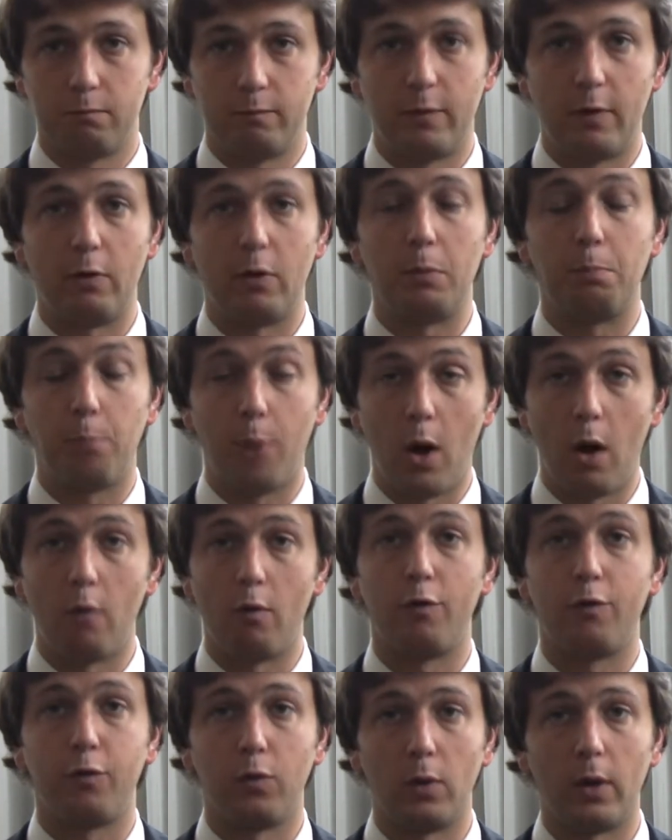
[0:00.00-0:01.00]
very
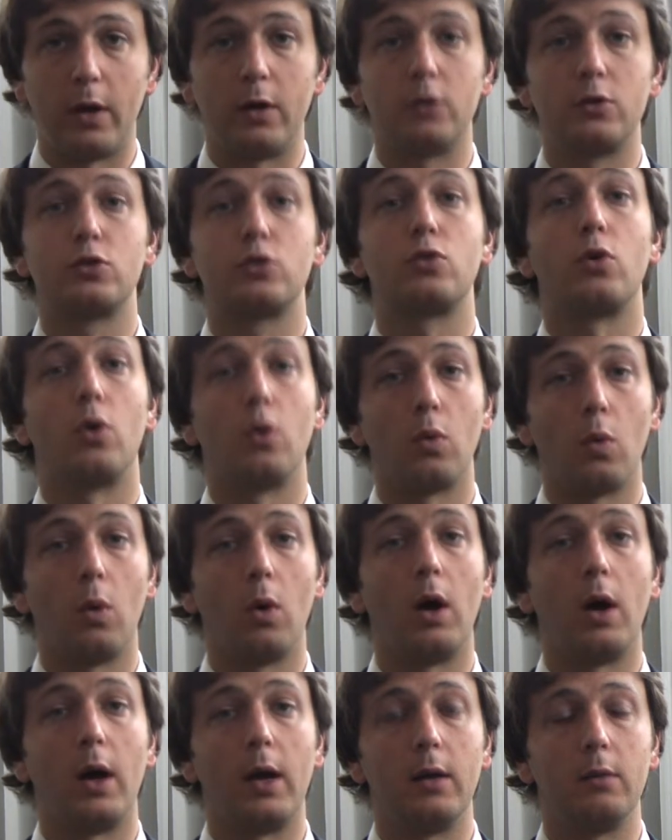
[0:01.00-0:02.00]
powerful and strong
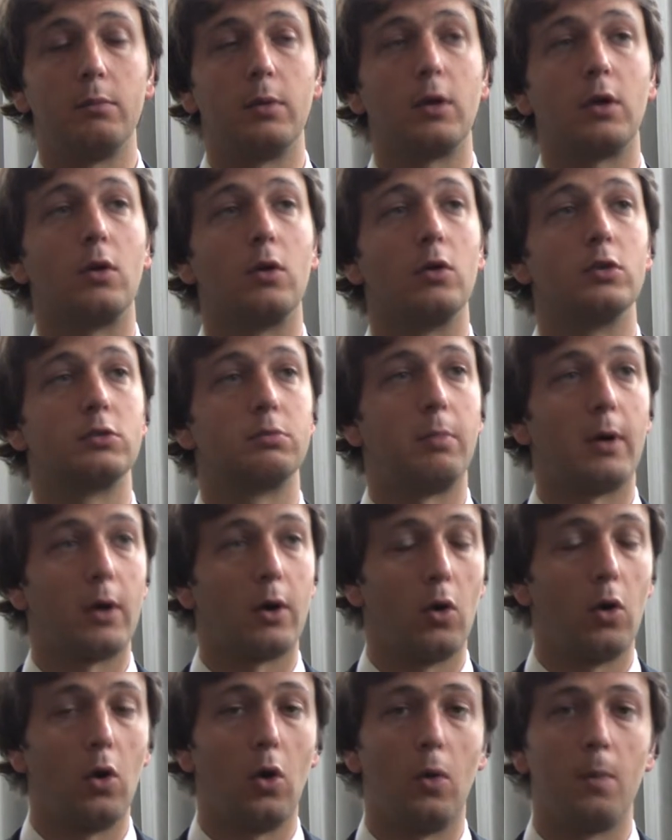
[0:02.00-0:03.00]
wine, because
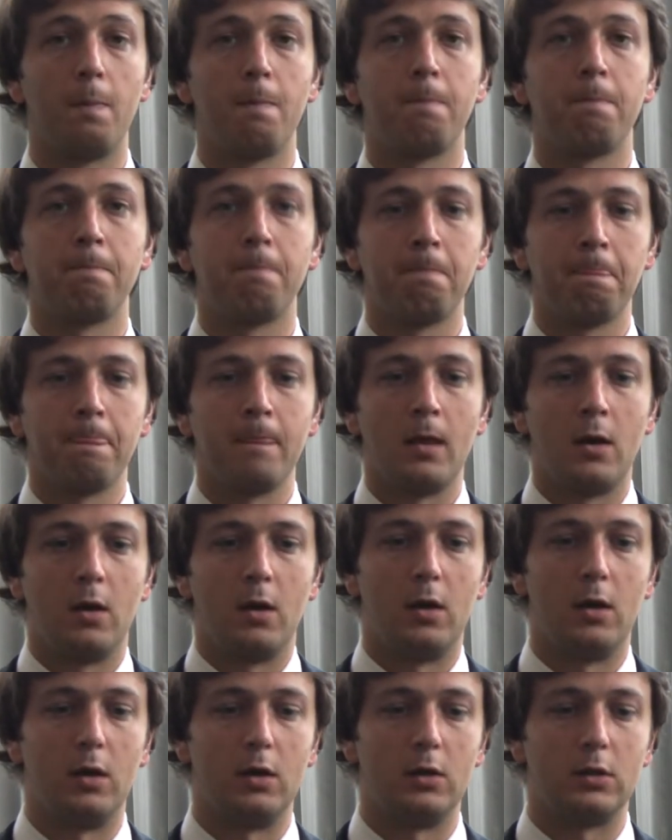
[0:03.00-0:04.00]
Barolo
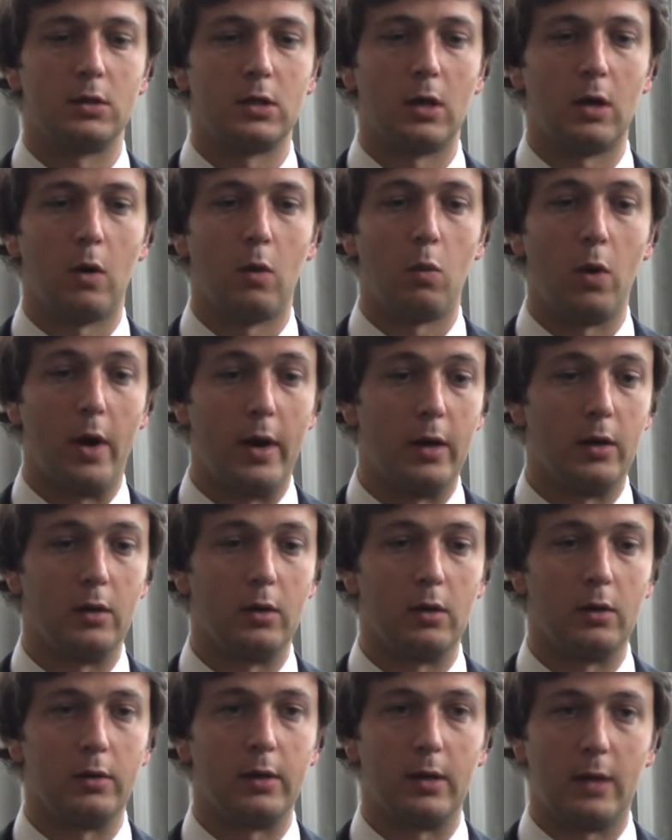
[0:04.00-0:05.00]
is a wine
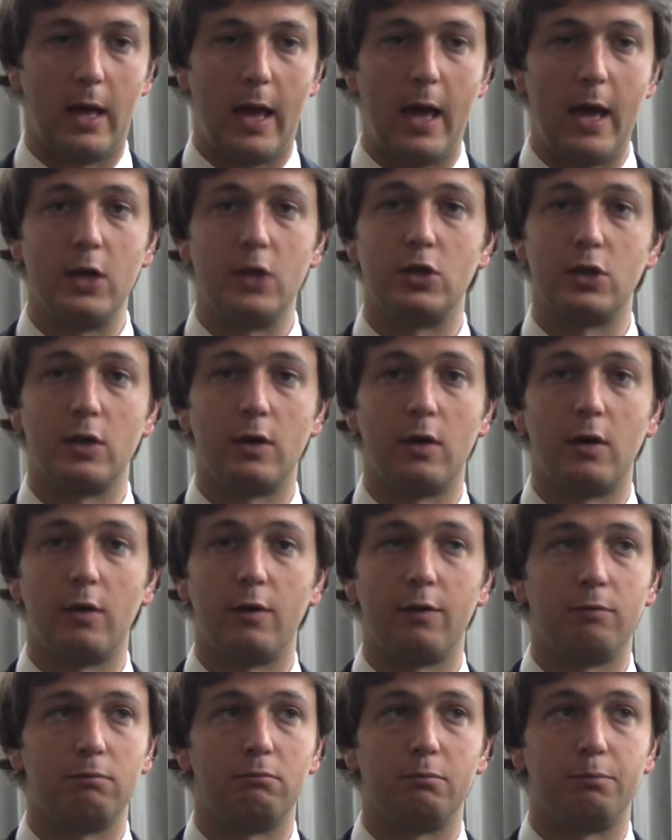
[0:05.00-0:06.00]
that
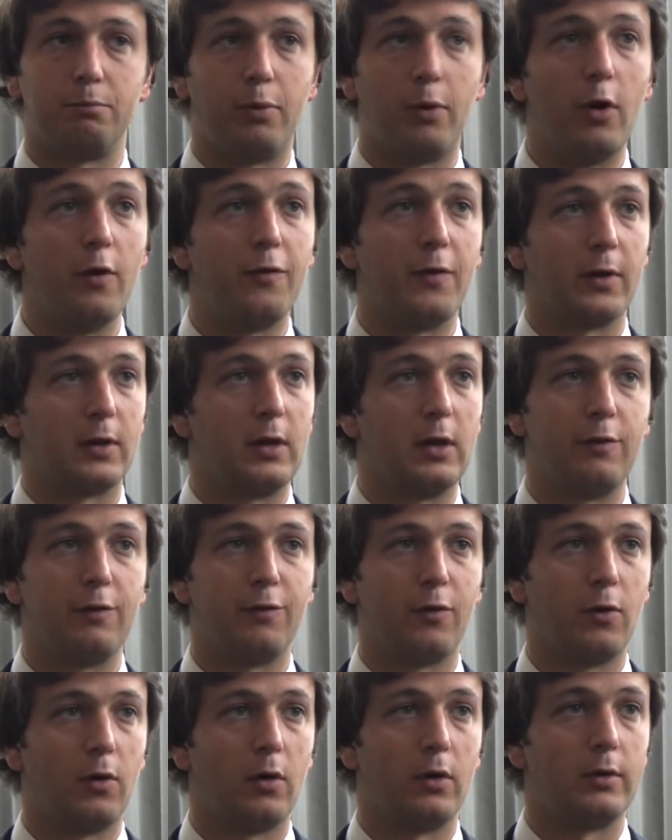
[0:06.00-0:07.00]
ages perfectly
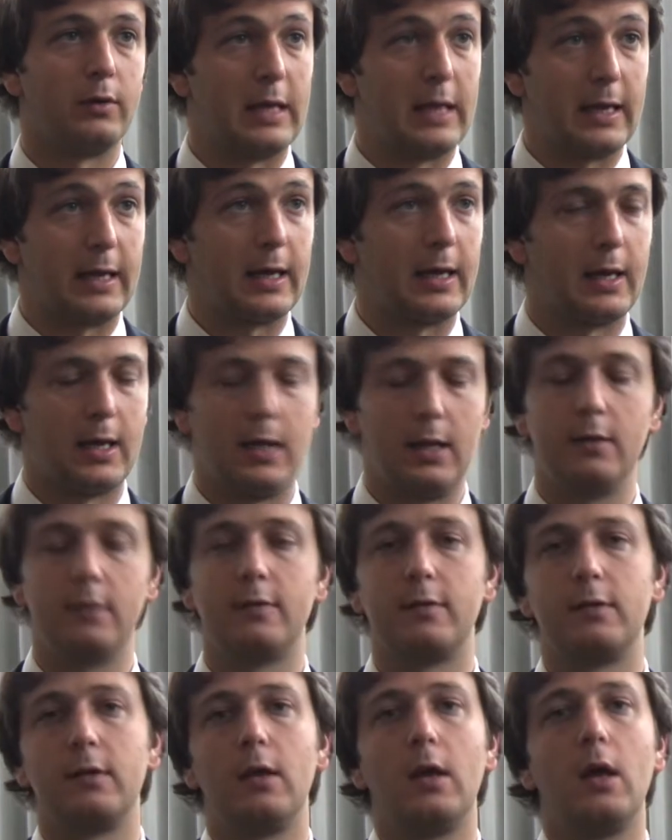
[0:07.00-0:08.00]
for
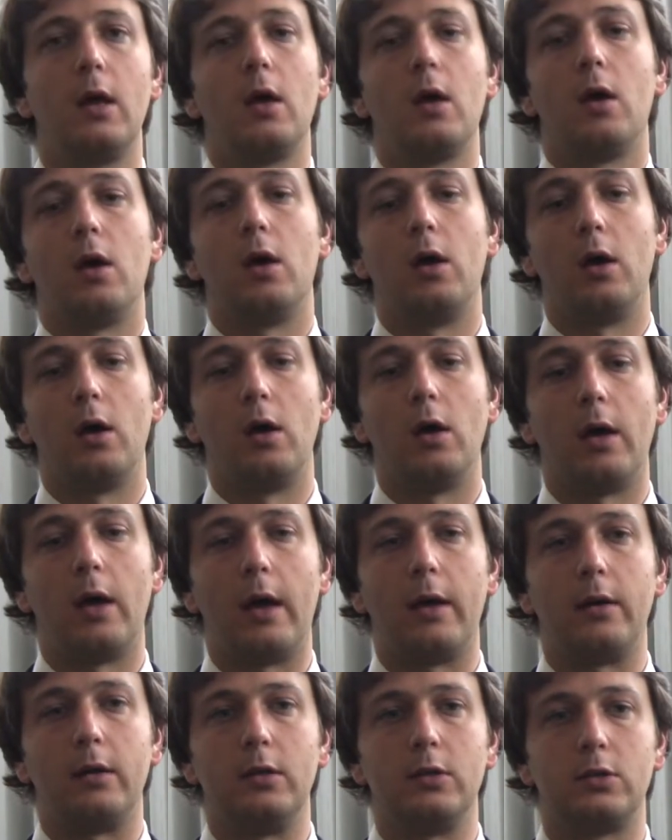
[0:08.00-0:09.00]
decades
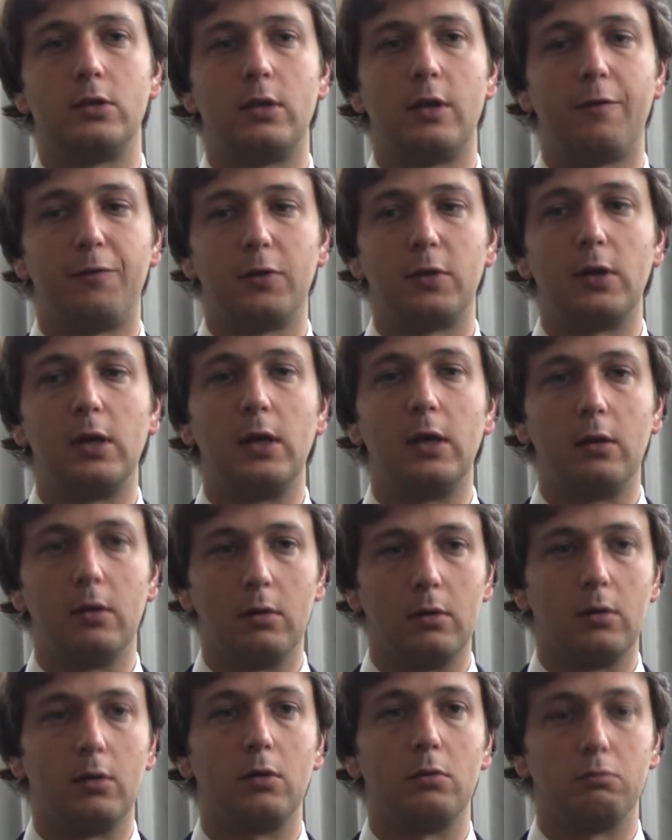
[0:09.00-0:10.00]
and is definitely
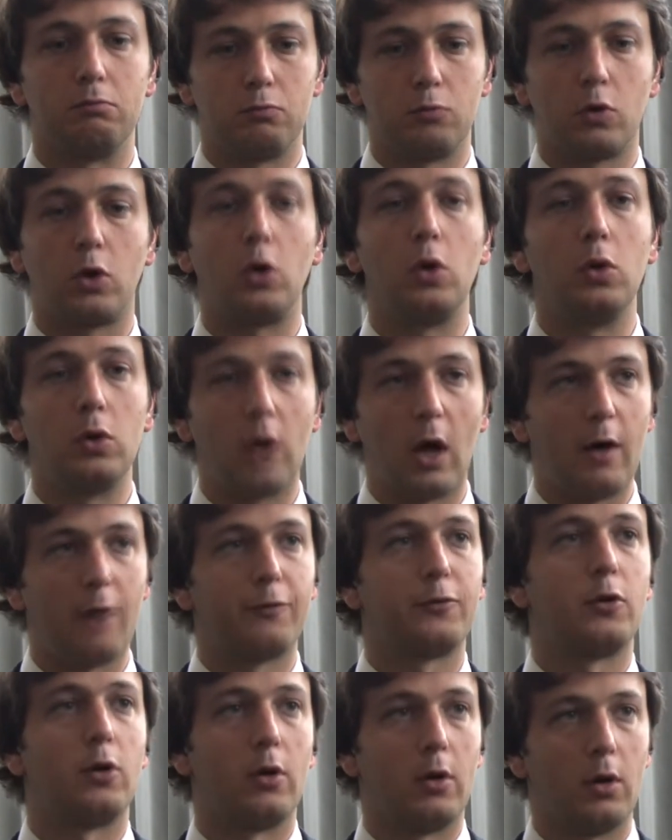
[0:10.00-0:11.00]
good
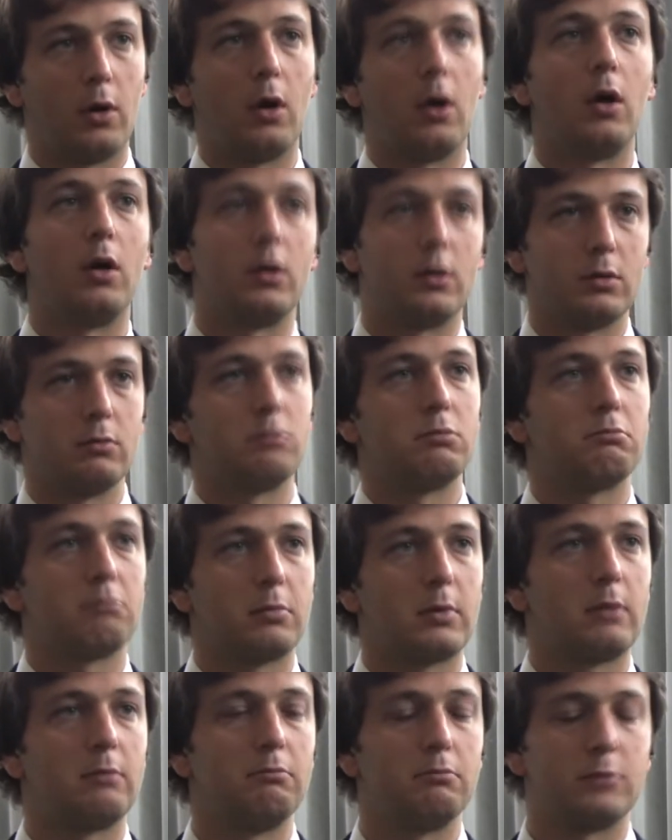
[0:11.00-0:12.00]
after
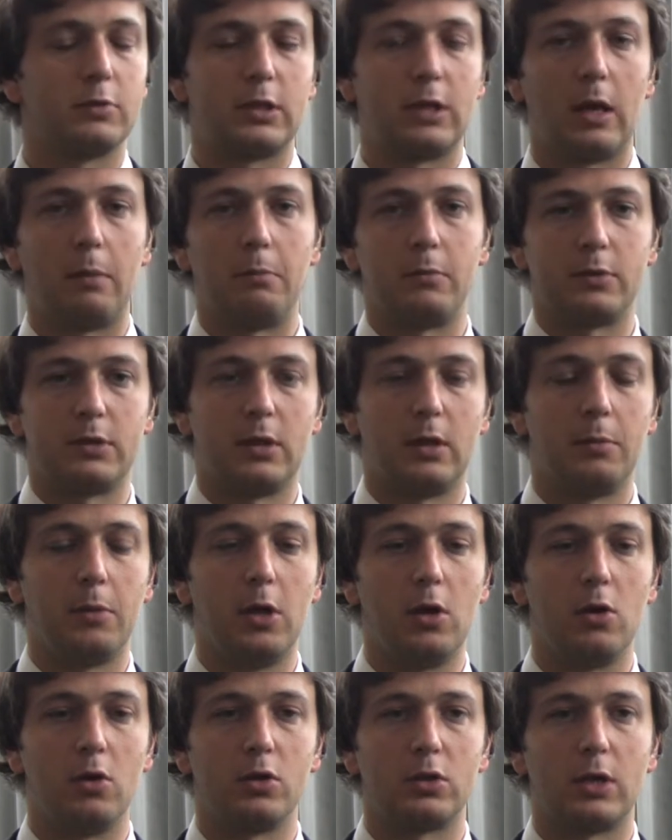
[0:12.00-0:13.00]
some
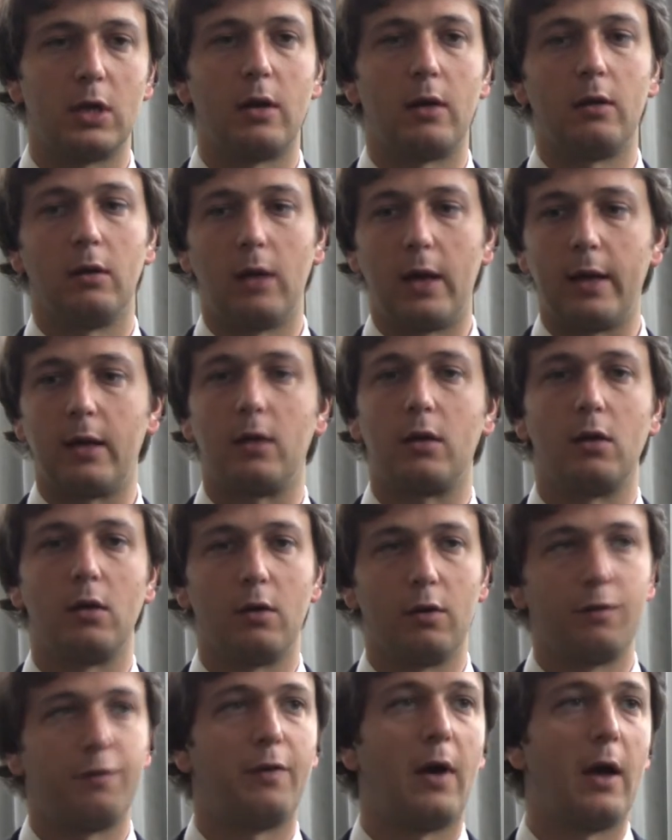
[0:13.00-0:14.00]
years, like
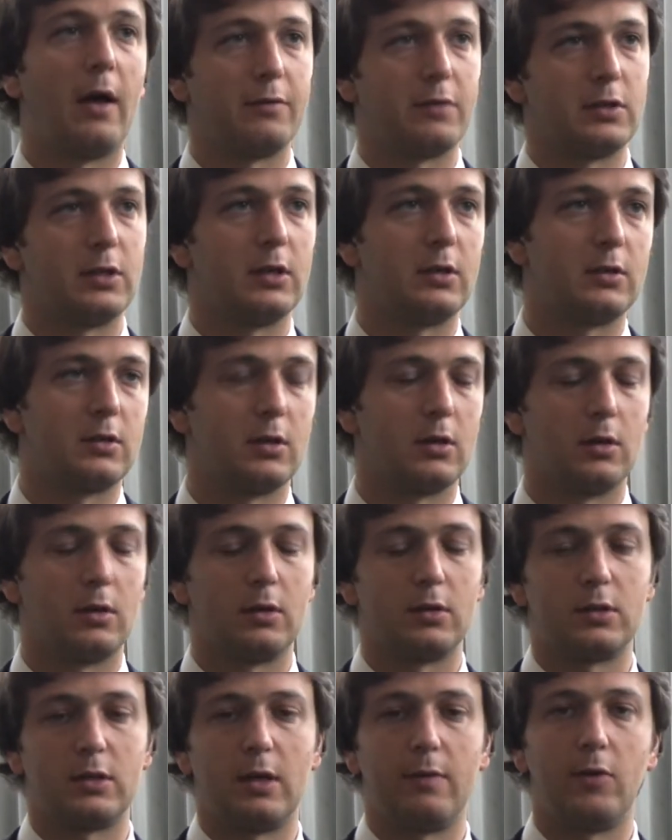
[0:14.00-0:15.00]
5, 6,
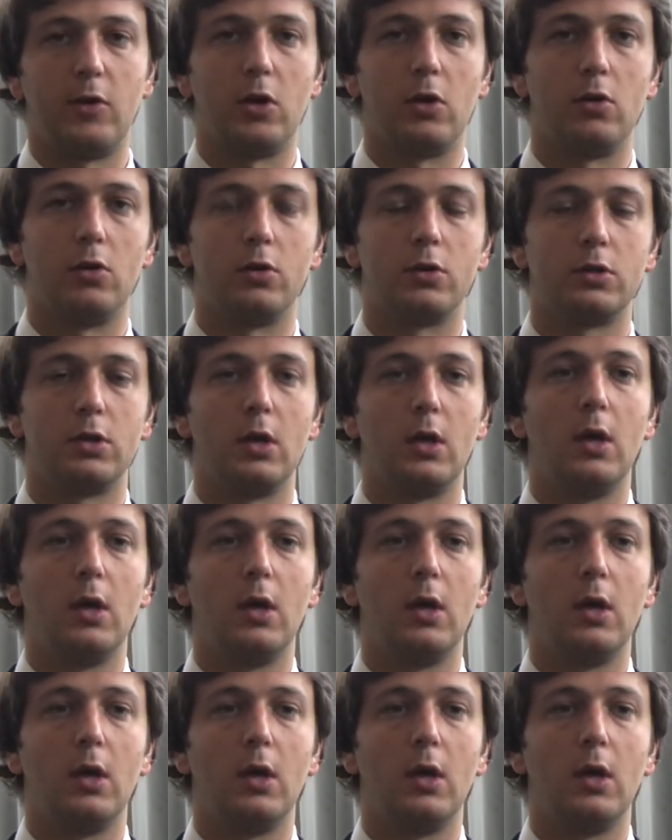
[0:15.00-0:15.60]
7 years.